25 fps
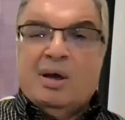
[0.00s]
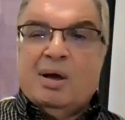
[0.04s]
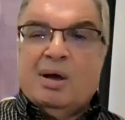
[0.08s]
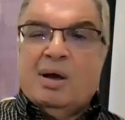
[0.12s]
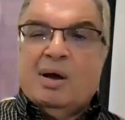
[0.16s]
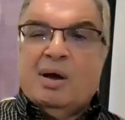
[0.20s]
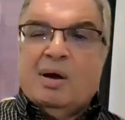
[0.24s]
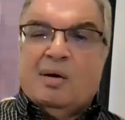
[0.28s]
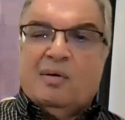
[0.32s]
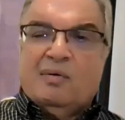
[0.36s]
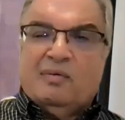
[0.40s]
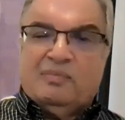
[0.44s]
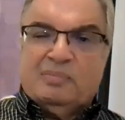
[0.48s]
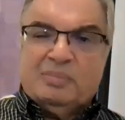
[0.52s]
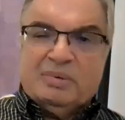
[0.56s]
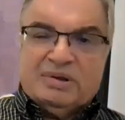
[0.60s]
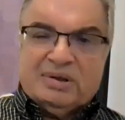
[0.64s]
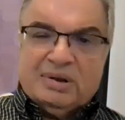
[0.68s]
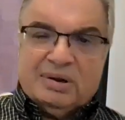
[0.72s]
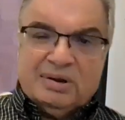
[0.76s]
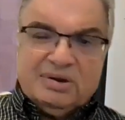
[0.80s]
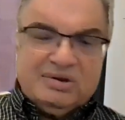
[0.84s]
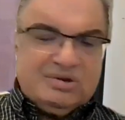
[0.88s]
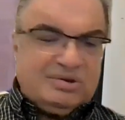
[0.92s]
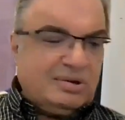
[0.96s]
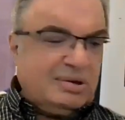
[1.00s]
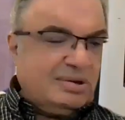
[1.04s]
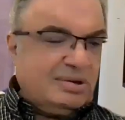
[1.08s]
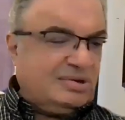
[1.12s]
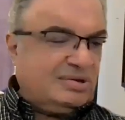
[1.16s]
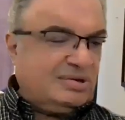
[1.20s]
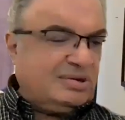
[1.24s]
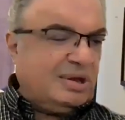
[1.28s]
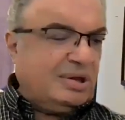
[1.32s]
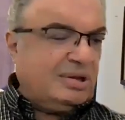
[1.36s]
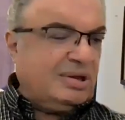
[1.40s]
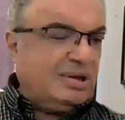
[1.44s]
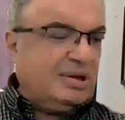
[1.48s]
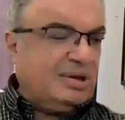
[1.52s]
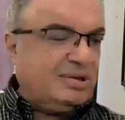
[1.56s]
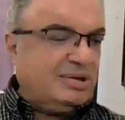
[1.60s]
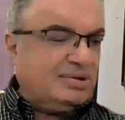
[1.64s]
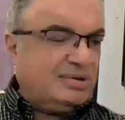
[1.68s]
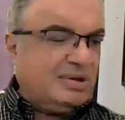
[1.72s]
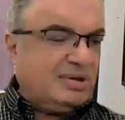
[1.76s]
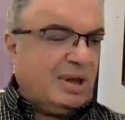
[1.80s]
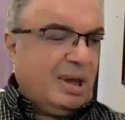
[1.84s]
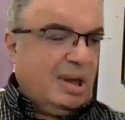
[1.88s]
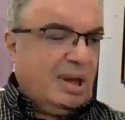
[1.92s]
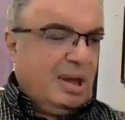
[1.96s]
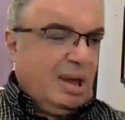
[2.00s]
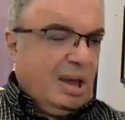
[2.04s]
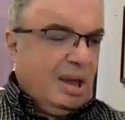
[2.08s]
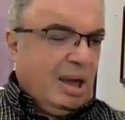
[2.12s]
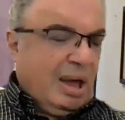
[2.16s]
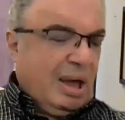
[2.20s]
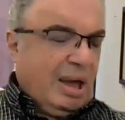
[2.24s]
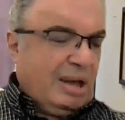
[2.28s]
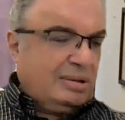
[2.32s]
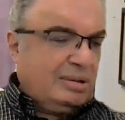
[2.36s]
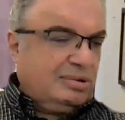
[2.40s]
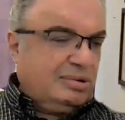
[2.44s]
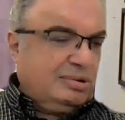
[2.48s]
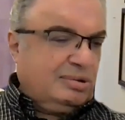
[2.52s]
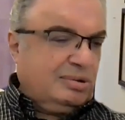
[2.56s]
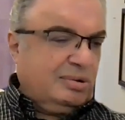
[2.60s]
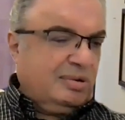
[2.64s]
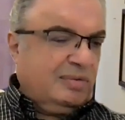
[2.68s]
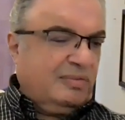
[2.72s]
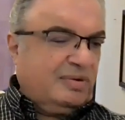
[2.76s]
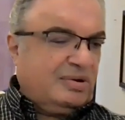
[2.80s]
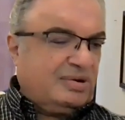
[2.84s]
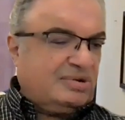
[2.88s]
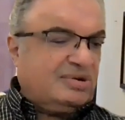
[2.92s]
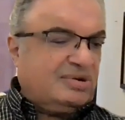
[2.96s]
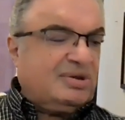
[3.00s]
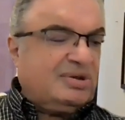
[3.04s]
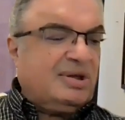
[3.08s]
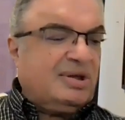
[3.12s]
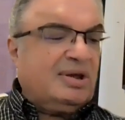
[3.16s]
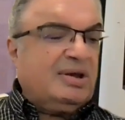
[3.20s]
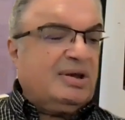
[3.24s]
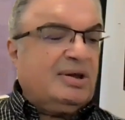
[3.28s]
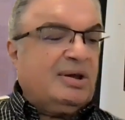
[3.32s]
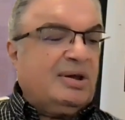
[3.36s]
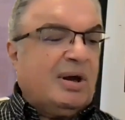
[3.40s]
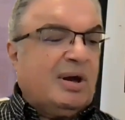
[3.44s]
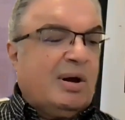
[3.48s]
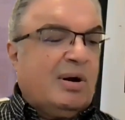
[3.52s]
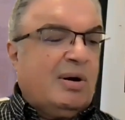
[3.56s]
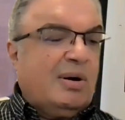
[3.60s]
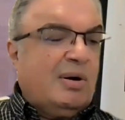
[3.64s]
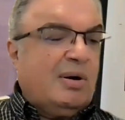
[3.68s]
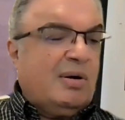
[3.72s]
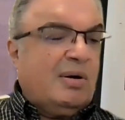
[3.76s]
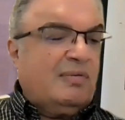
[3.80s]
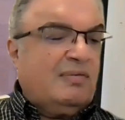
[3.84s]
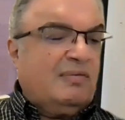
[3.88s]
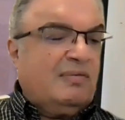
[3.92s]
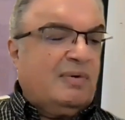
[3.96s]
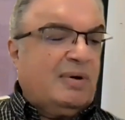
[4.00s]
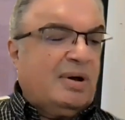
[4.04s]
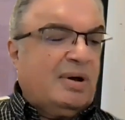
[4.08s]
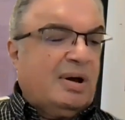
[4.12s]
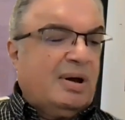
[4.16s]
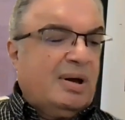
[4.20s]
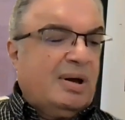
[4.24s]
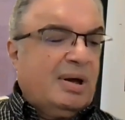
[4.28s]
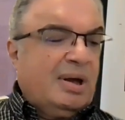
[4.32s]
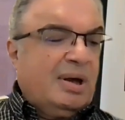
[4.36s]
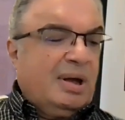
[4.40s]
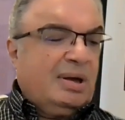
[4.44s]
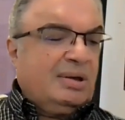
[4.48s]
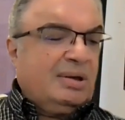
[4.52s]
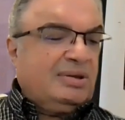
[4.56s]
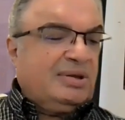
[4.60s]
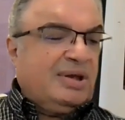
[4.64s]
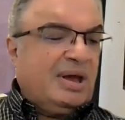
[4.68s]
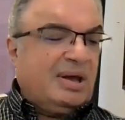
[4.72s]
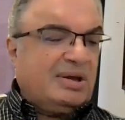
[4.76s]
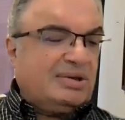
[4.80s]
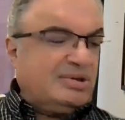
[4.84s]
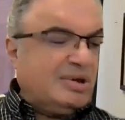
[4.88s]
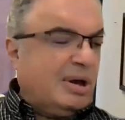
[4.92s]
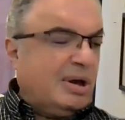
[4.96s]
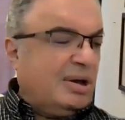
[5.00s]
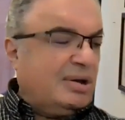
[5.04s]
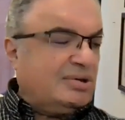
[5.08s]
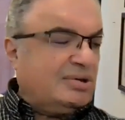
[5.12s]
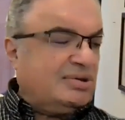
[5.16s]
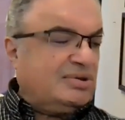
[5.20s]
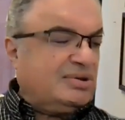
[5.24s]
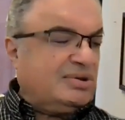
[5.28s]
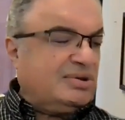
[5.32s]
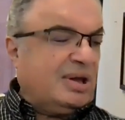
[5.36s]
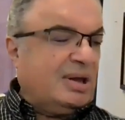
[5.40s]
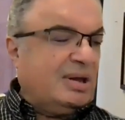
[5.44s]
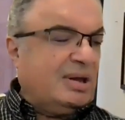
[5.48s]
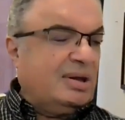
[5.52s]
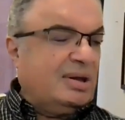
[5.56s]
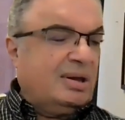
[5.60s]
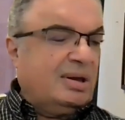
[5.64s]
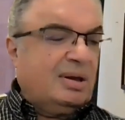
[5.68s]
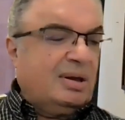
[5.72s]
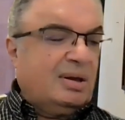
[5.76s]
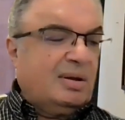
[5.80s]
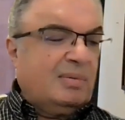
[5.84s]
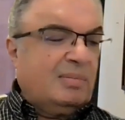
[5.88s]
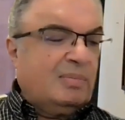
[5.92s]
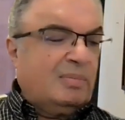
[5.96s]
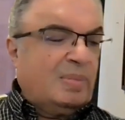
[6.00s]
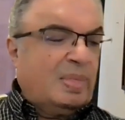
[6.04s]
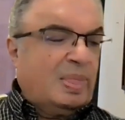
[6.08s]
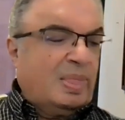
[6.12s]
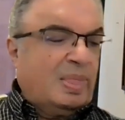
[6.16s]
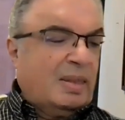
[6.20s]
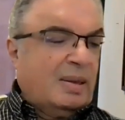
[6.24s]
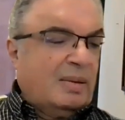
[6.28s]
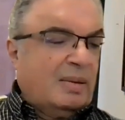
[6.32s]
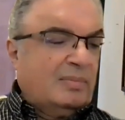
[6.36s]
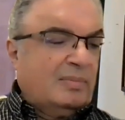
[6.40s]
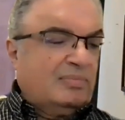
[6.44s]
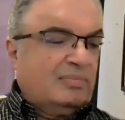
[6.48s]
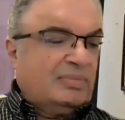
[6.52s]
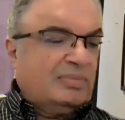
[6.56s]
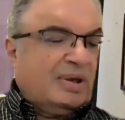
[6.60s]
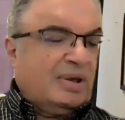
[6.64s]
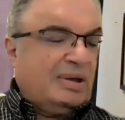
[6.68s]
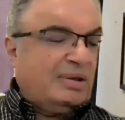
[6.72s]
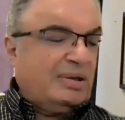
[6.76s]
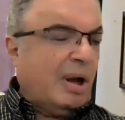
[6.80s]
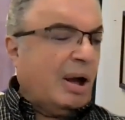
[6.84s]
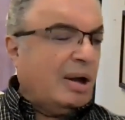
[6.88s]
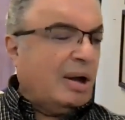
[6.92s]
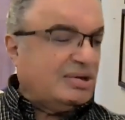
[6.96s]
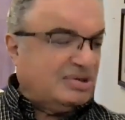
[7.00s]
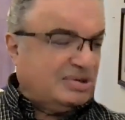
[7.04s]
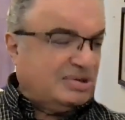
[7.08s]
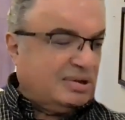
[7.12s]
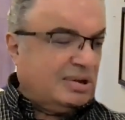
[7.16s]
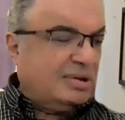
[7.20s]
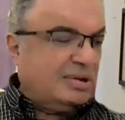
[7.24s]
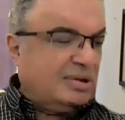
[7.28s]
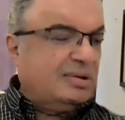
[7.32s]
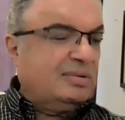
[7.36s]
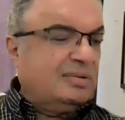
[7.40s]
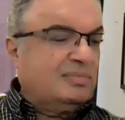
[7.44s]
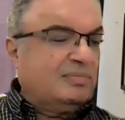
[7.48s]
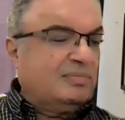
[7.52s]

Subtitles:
of Middle Eastern Studies at University of Texas at Austin.